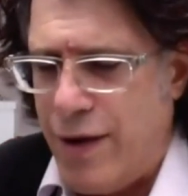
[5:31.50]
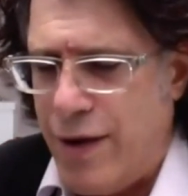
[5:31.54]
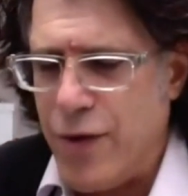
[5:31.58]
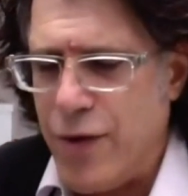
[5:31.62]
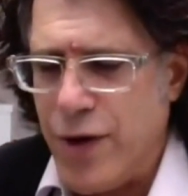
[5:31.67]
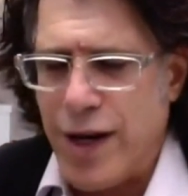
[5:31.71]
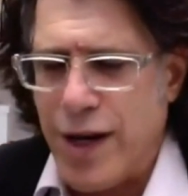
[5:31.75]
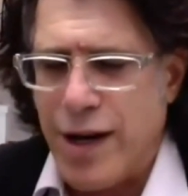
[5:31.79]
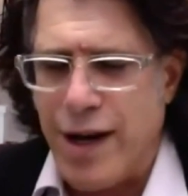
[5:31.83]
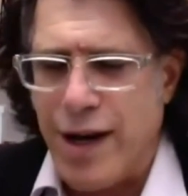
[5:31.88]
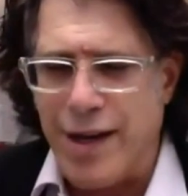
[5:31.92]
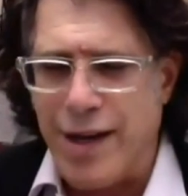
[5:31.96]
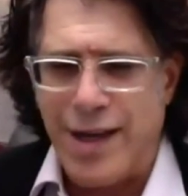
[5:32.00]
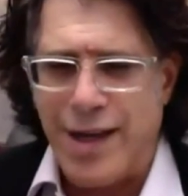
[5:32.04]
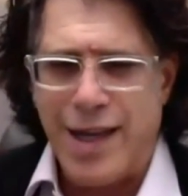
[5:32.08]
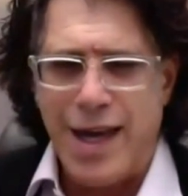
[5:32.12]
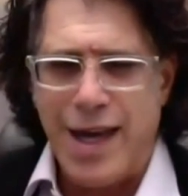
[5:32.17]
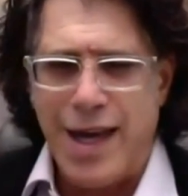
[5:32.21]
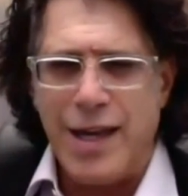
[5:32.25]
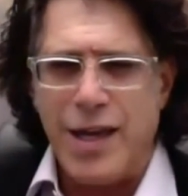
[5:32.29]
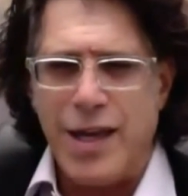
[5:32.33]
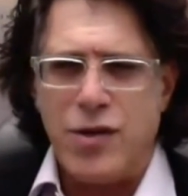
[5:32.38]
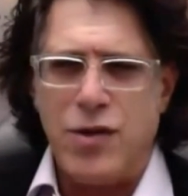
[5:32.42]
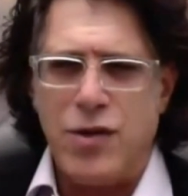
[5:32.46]
if we're going to
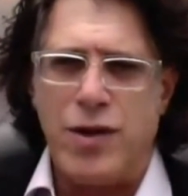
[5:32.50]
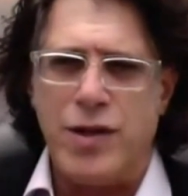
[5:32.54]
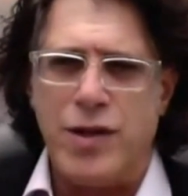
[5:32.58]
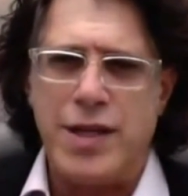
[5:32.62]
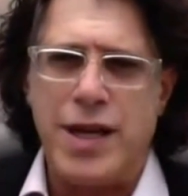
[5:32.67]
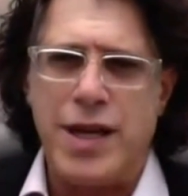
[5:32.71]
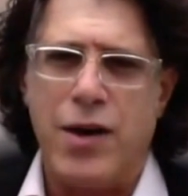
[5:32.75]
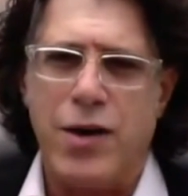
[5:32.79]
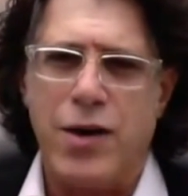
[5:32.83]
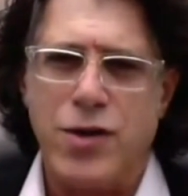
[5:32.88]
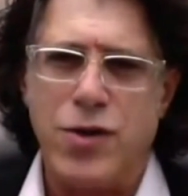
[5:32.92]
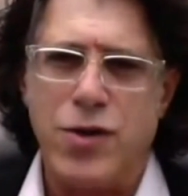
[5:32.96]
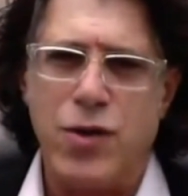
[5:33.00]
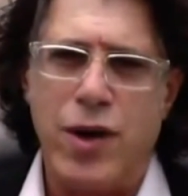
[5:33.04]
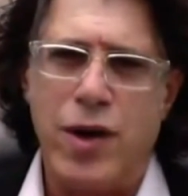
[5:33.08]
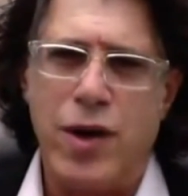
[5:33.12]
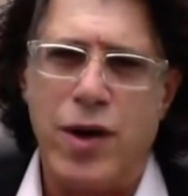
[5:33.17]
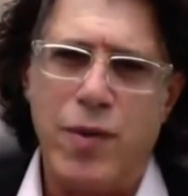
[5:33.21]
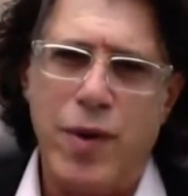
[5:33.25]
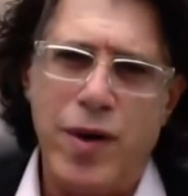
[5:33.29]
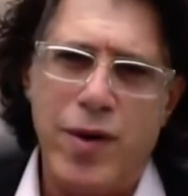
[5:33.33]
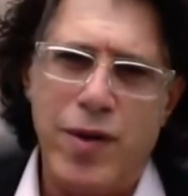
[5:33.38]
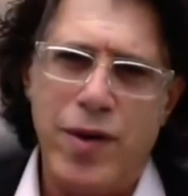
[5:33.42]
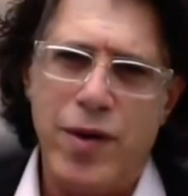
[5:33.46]
get into a
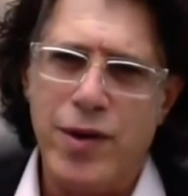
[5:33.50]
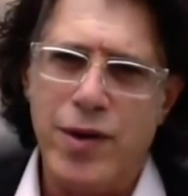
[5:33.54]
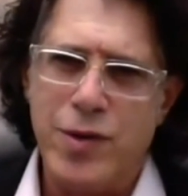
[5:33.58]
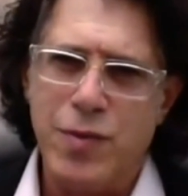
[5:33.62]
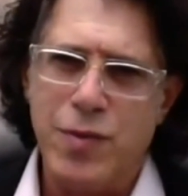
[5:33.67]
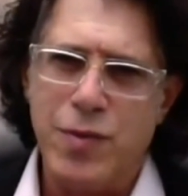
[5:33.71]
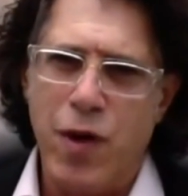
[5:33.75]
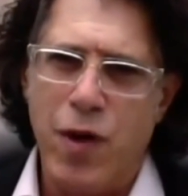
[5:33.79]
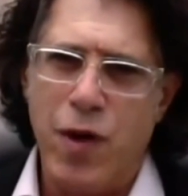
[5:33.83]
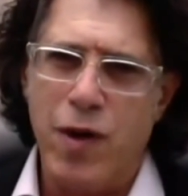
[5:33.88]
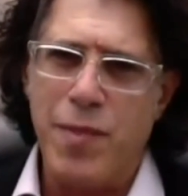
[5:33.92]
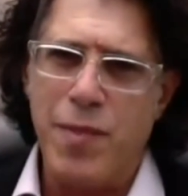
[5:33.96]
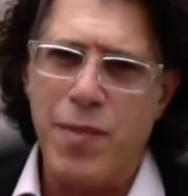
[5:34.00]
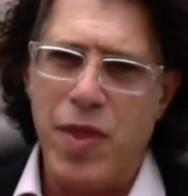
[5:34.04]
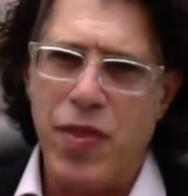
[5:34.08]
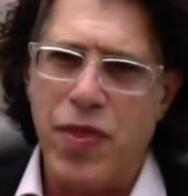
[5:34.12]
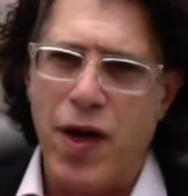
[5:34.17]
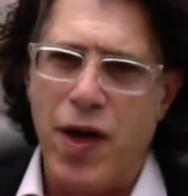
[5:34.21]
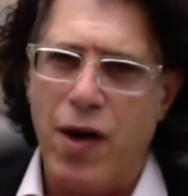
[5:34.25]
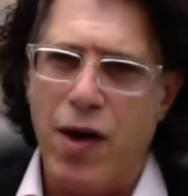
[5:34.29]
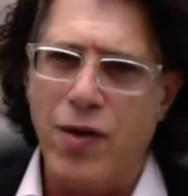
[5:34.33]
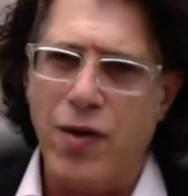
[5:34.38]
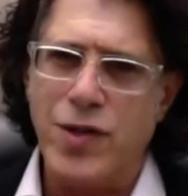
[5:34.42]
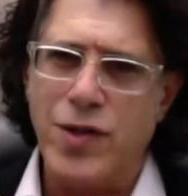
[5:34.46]
territory where there is more
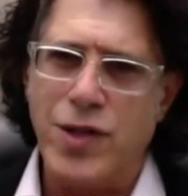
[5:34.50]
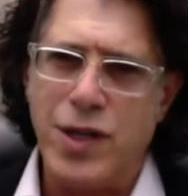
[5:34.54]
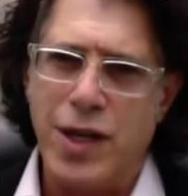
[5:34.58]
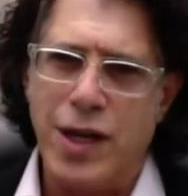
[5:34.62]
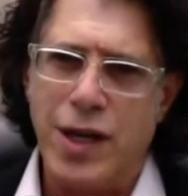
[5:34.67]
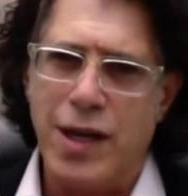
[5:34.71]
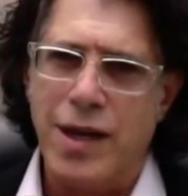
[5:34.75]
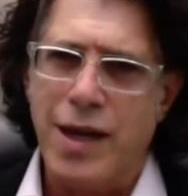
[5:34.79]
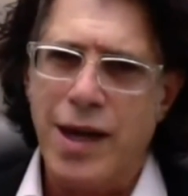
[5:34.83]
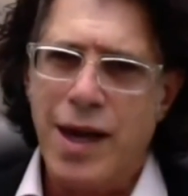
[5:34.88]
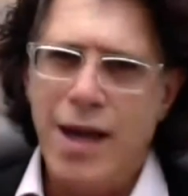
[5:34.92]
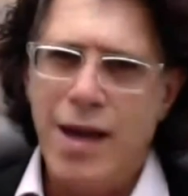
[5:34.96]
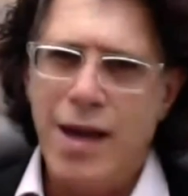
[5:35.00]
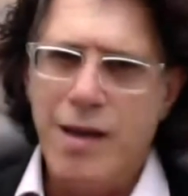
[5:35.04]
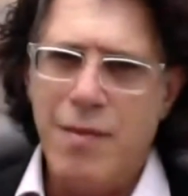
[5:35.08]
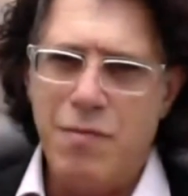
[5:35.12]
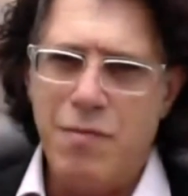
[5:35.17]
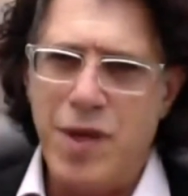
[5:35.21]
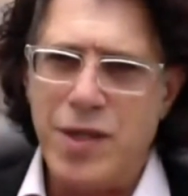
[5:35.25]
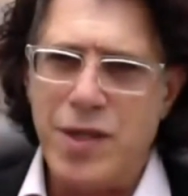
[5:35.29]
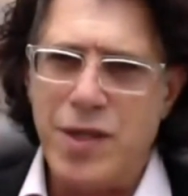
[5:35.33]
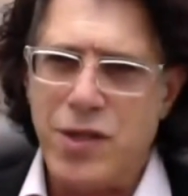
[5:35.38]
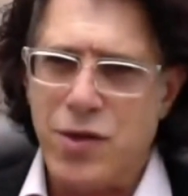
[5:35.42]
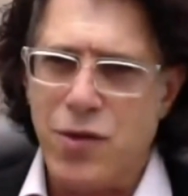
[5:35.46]
mythology,
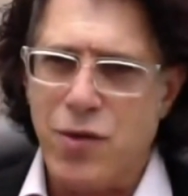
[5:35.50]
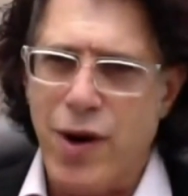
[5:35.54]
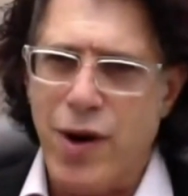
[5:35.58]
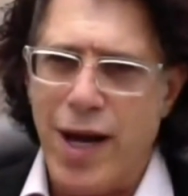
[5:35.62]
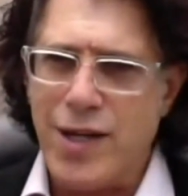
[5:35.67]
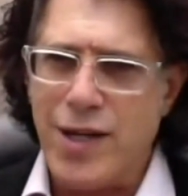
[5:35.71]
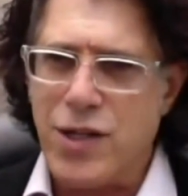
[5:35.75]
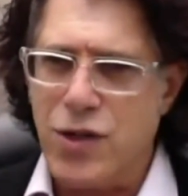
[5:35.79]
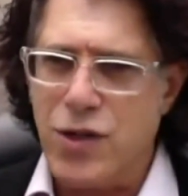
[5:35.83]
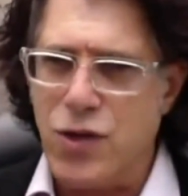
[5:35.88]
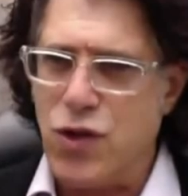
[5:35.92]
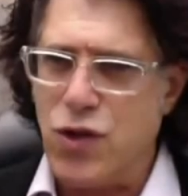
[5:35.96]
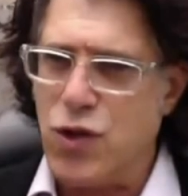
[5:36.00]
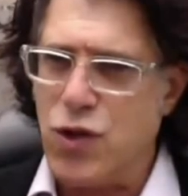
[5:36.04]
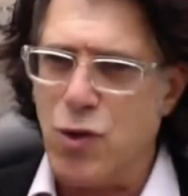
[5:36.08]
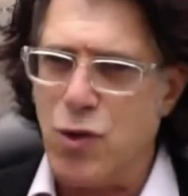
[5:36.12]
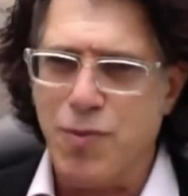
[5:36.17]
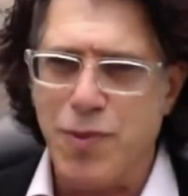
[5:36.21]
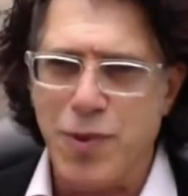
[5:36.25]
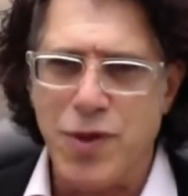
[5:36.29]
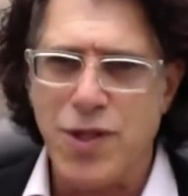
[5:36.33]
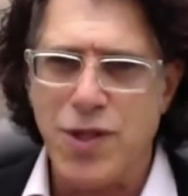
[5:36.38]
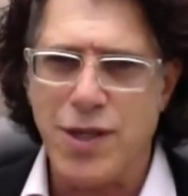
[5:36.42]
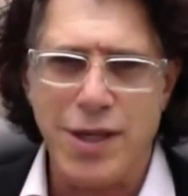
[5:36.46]
misdirection,
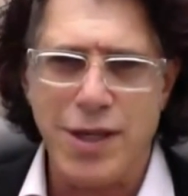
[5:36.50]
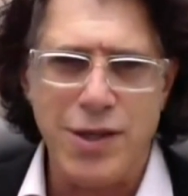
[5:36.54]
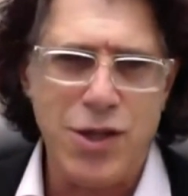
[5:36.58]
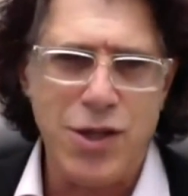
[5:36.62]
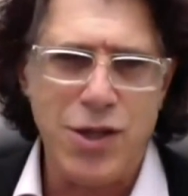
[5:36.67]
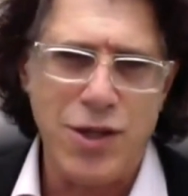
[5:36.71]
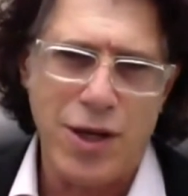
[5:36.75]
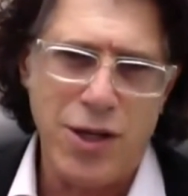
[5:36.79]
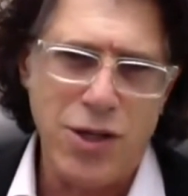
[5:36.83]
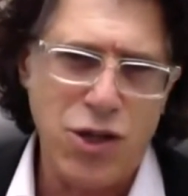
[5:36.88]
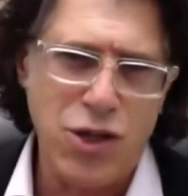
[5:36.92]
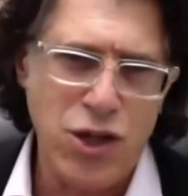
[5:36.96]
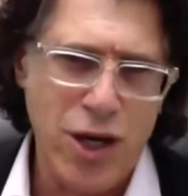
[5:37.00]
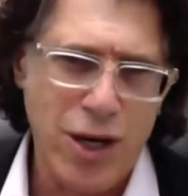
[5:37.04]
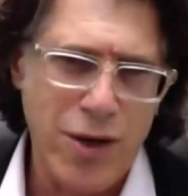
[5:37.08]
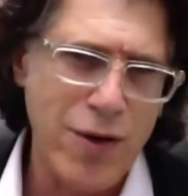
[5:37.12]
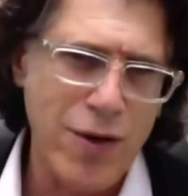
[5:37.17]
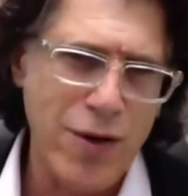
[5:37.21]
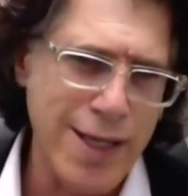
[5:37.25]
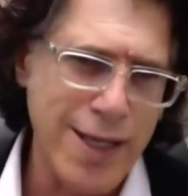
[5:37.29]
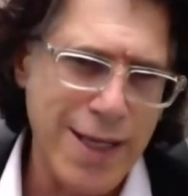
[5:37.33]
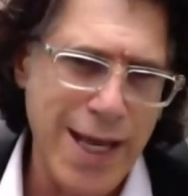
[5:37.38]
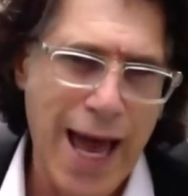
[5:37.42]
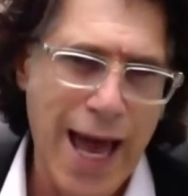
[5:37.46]
superstition, and
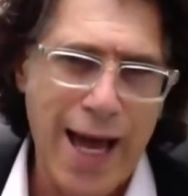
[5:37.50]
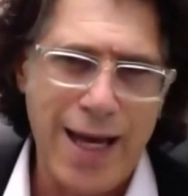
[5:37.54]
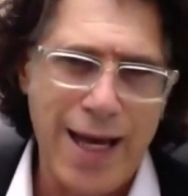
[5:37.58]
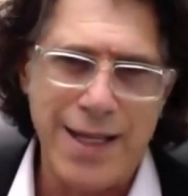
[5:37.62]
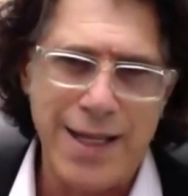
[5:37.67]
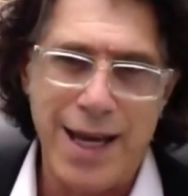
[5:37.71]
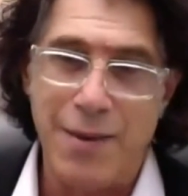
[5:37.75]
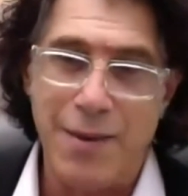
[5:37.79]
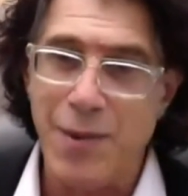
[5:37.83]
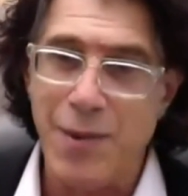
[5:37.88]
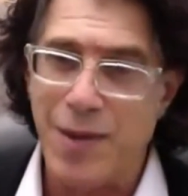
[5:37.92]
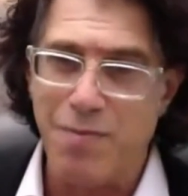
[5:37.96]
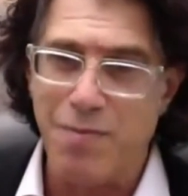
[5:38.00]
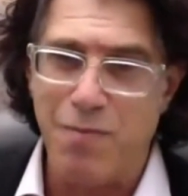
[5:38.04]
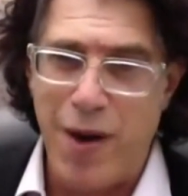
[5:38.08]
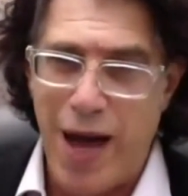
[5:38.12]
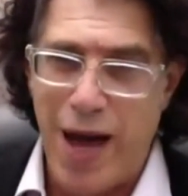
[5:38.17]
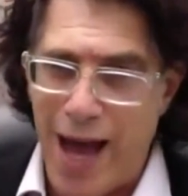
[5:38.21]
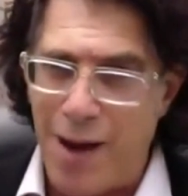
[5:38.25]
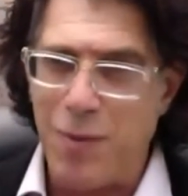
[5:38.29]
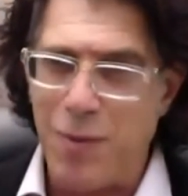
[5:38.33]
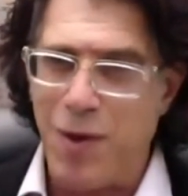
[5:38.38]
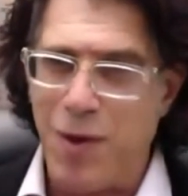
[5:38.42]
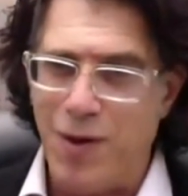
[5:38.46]
generalized academic
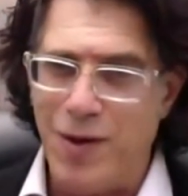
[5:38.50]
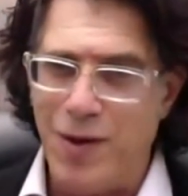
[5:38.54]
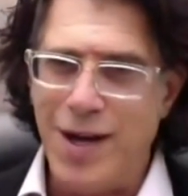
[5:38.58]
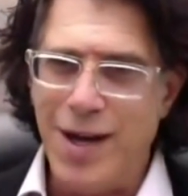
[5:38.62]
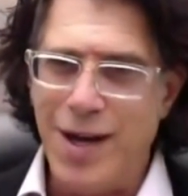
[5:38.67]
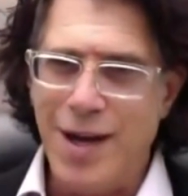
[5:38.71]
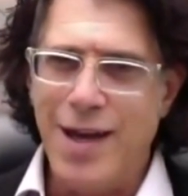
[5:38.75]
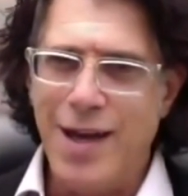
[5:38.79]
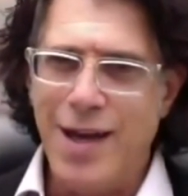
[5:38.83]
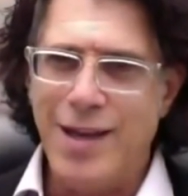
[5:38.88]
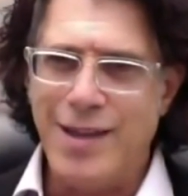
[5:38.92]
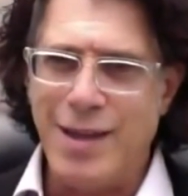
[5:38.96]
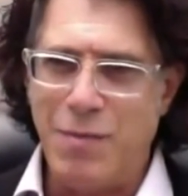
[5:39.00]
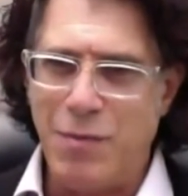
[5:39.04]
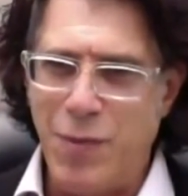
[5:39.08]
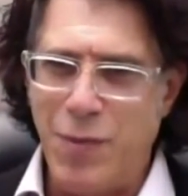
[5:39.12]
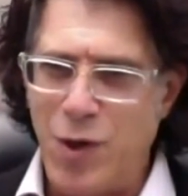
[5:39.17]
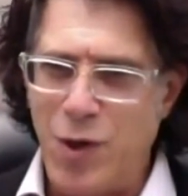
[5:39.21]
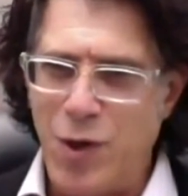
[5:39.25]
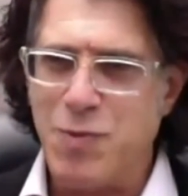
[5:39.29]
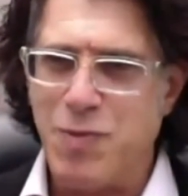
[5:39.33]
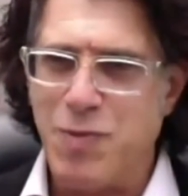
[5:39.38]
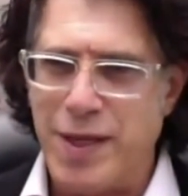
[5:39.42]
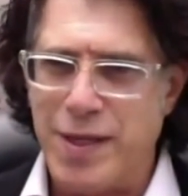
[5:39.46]
babble than
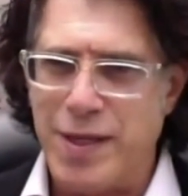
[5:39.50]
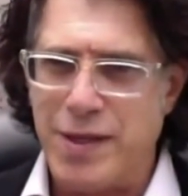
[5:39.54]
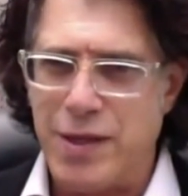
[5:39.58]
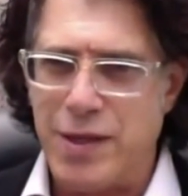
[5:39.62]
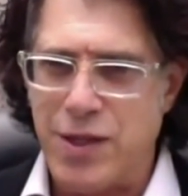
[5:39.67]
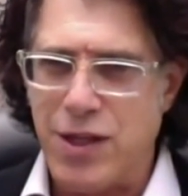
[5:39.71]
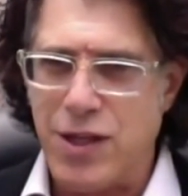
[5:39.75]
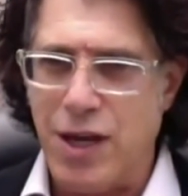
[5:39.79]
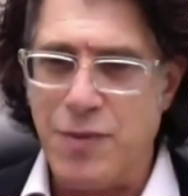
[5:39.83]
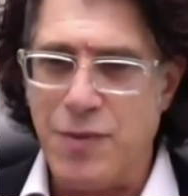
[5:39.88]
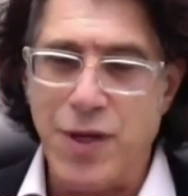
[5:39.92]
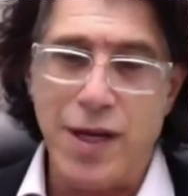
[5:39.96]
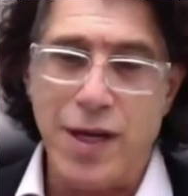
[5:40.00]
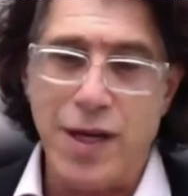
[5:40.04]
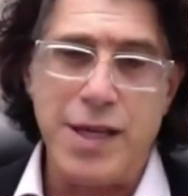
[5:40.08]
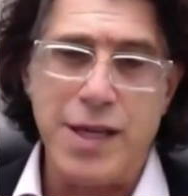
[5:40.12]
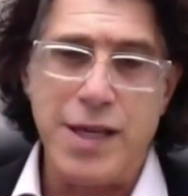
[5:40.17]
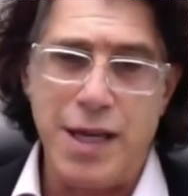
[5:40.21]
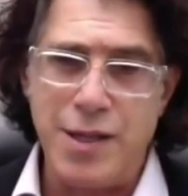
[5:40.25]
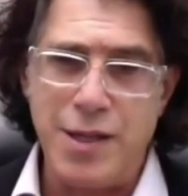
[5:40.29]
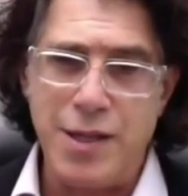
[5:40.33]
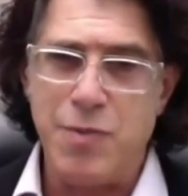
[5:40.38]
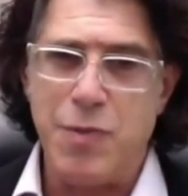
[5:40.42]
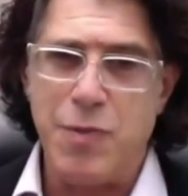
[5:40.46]
most business
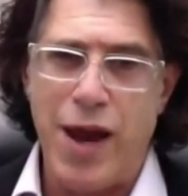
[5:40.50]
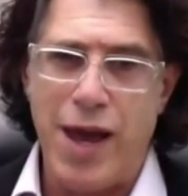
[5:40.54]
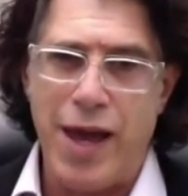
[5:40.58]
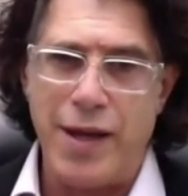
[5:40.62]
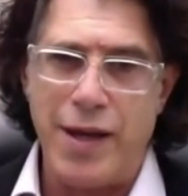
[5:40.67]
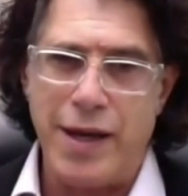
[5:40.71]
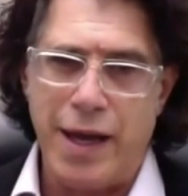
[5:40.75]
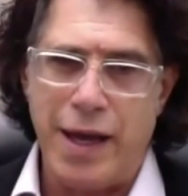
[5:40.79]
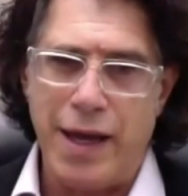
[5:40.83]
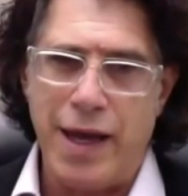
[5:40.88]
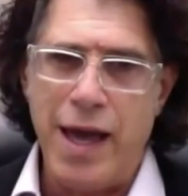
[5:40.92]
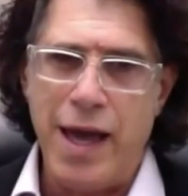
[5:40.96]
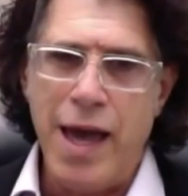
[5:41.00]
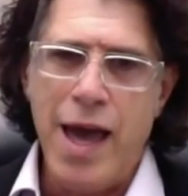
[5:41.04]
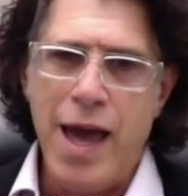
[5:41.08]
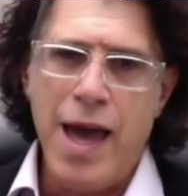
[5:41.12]
subjects, it's branding.